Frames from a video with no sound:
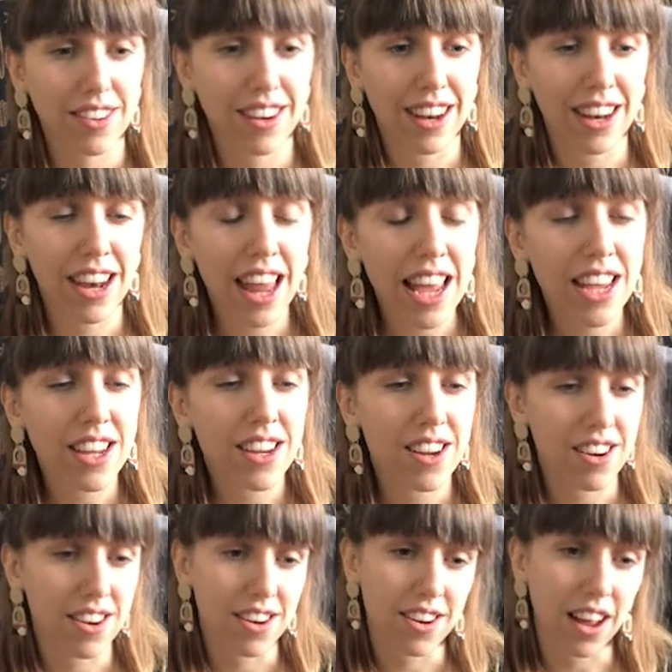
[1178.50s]

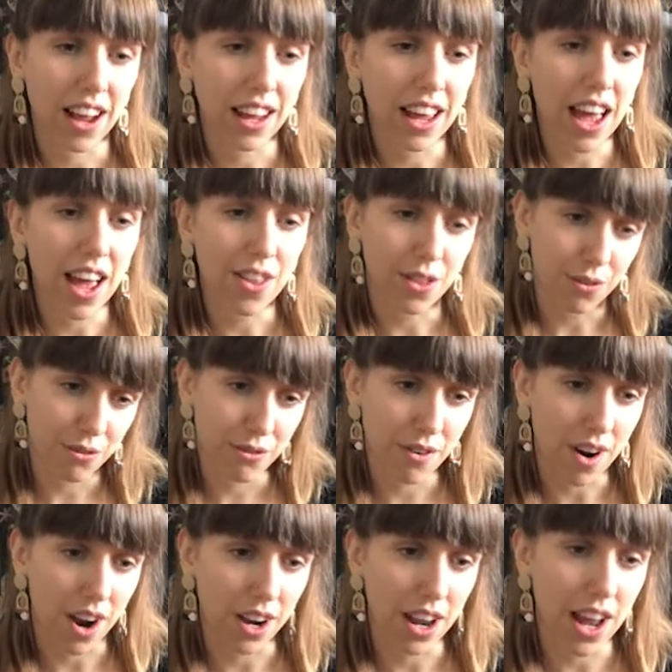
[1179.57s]
layered like at the
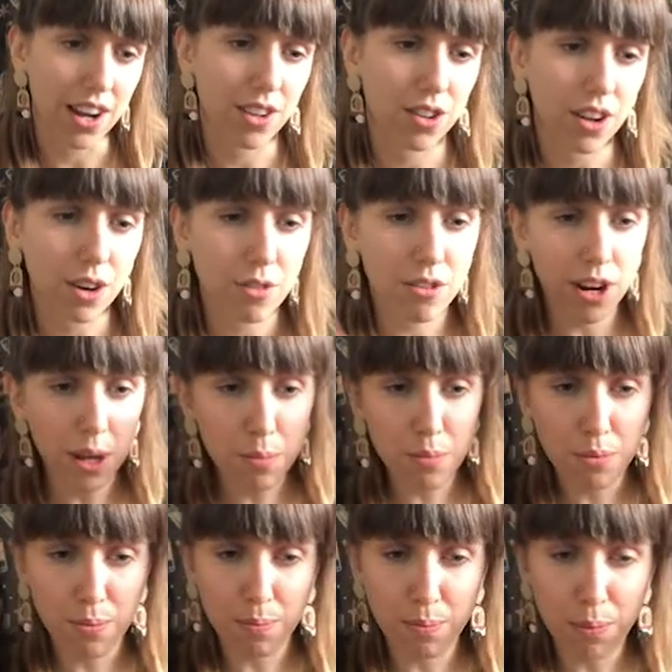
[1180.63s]
front, and it's like really
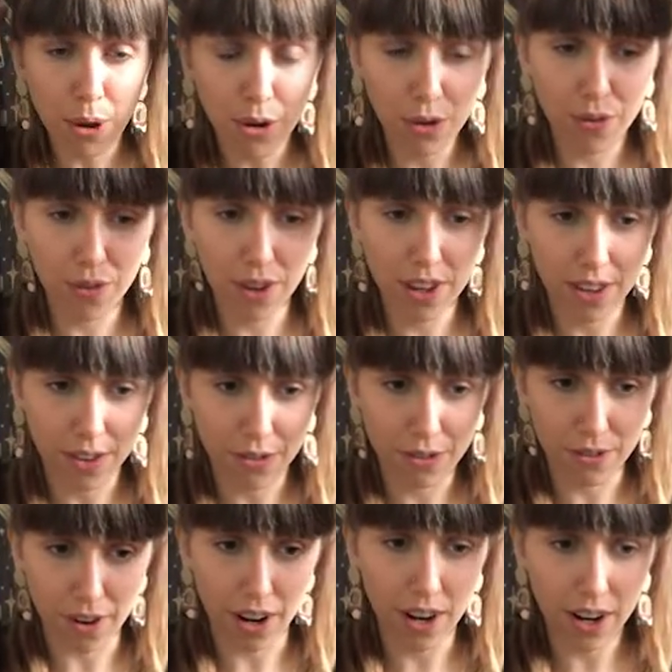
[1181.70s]
poofy at the
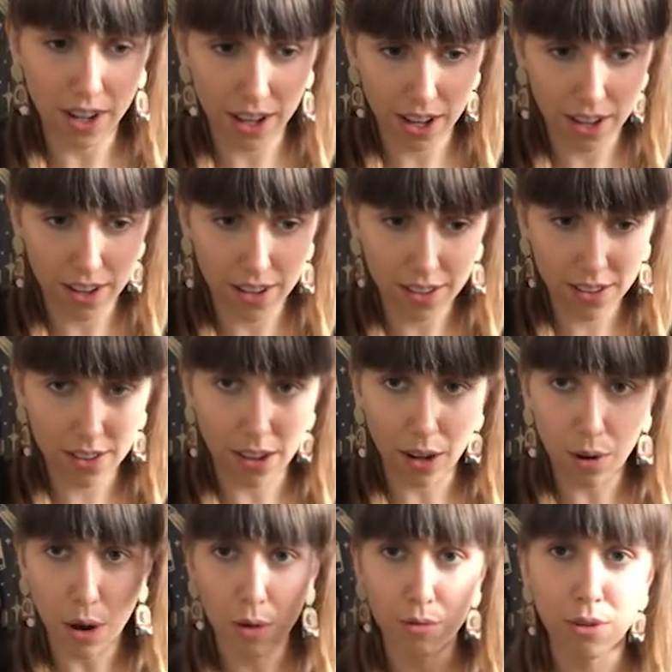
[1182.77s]
front, like it's like
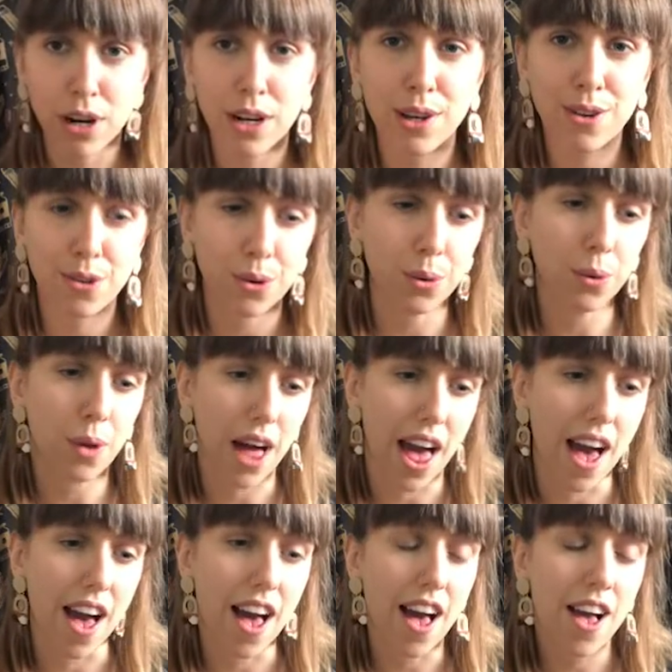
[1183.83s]
a really tall
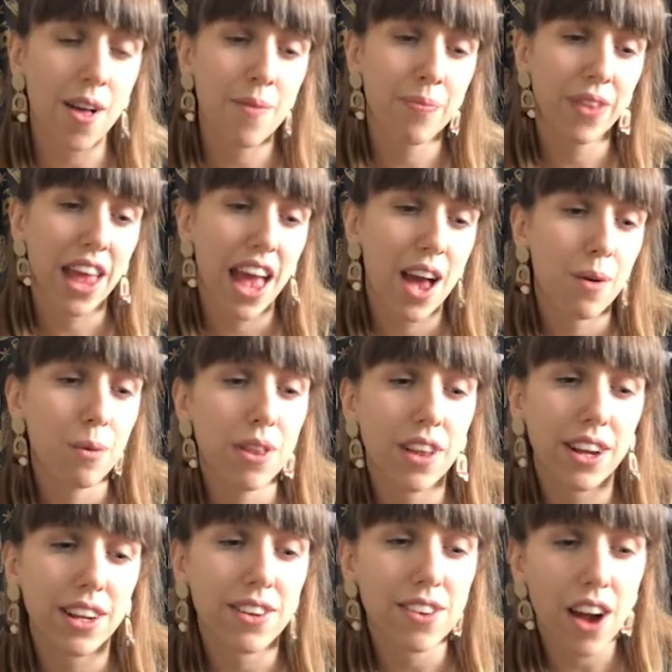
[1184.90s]
hair with
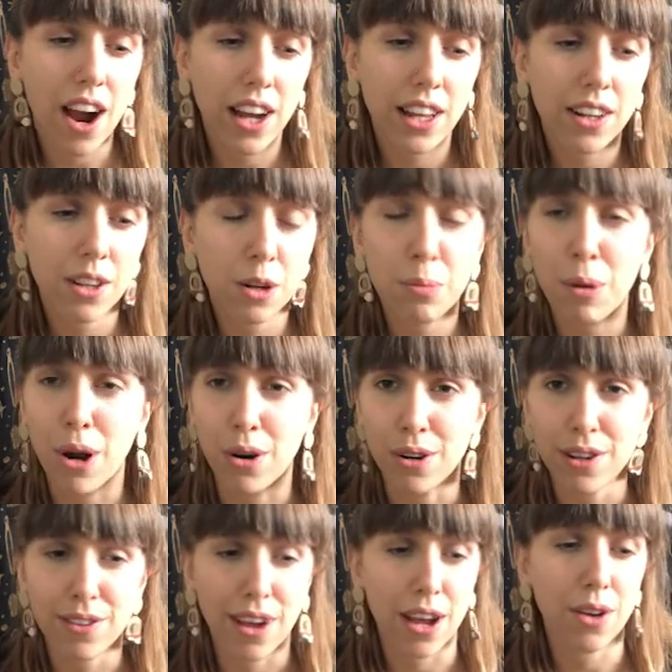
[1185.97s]
like a tiny little
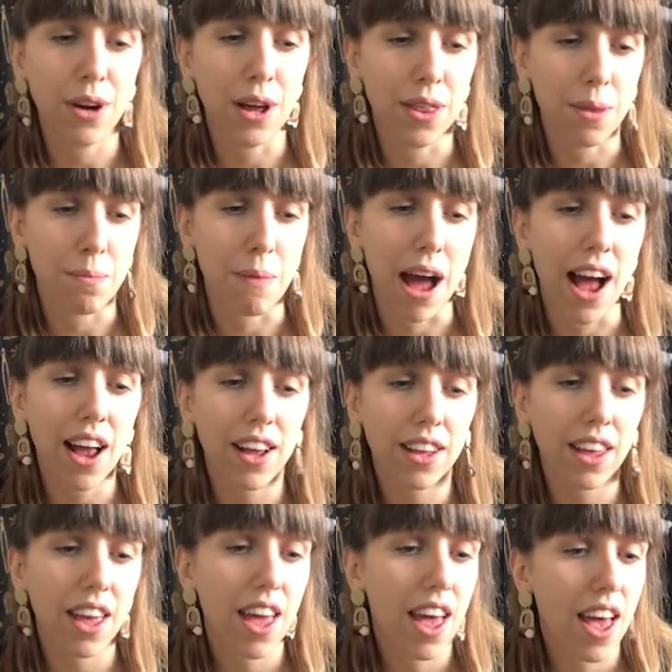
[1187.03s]
ponytail at the
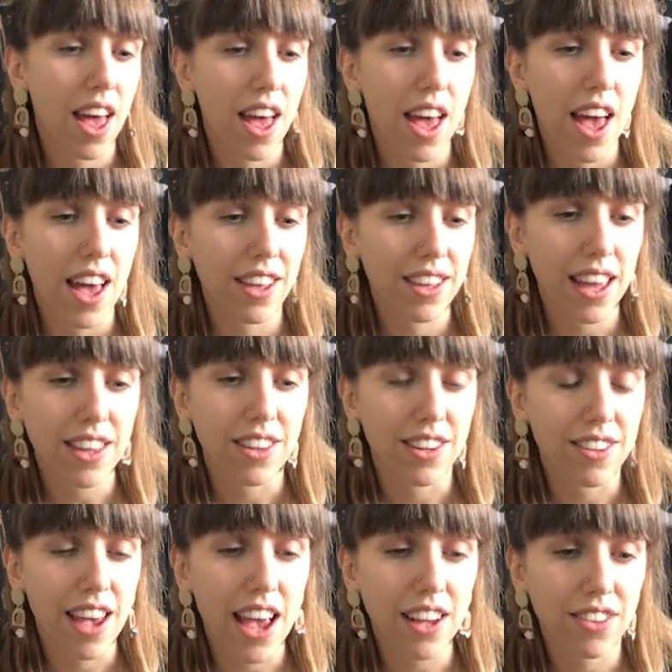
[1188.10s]
back. Again, the
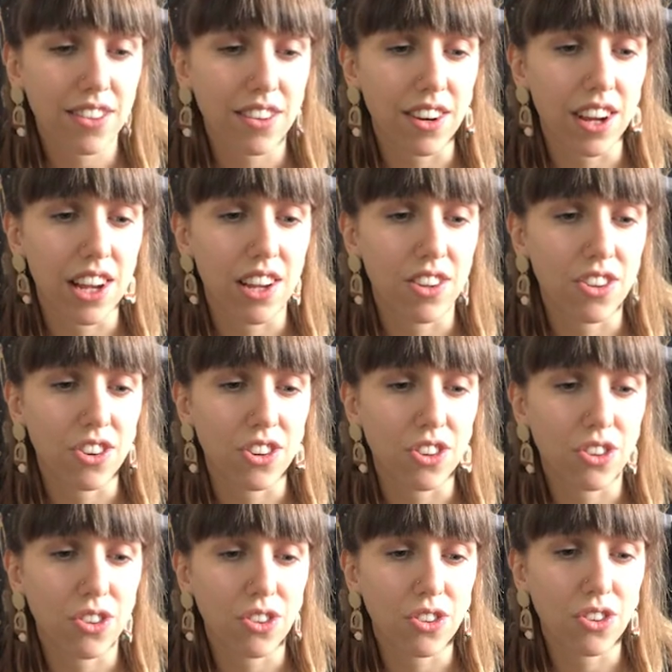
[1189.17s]
texture is
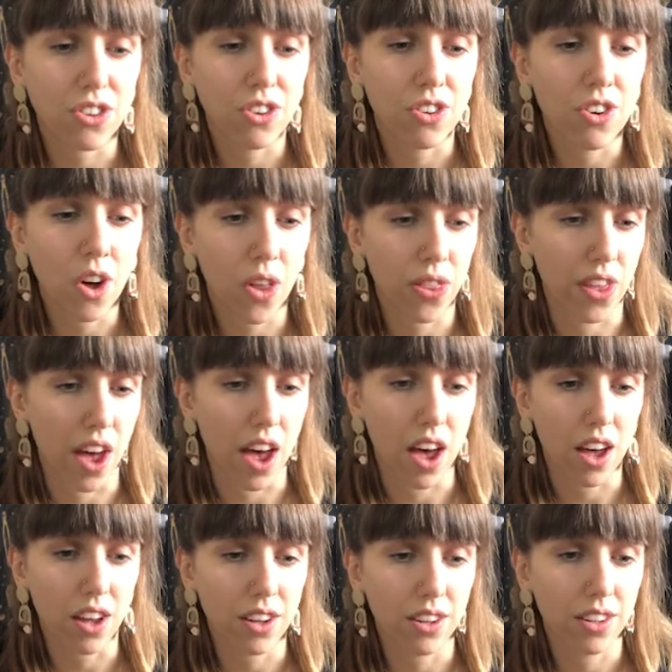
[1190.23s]
just not
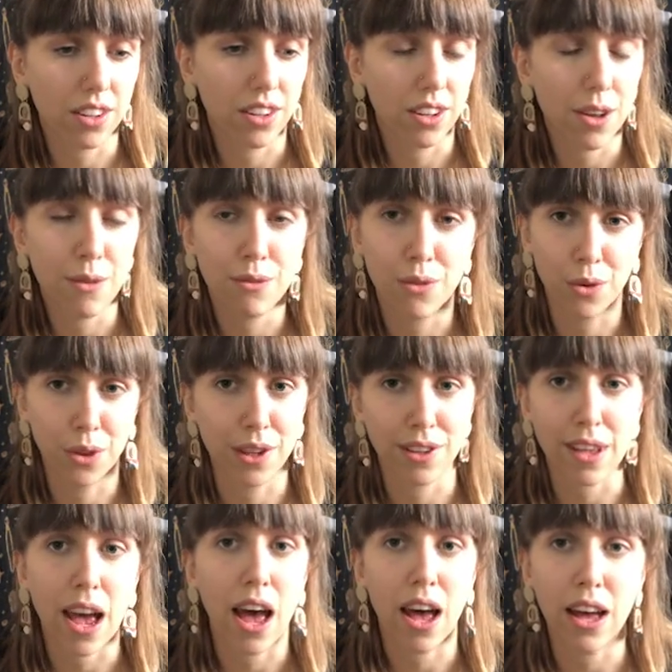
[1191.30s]
there for this
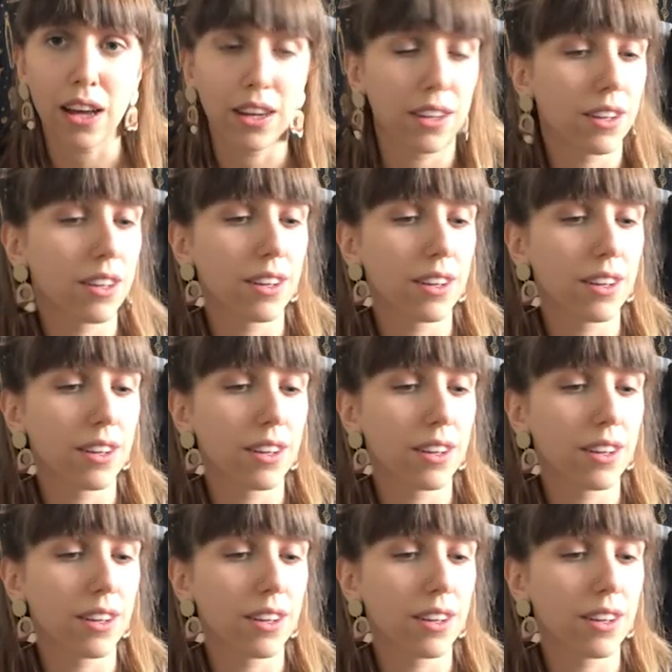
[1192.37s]
hair.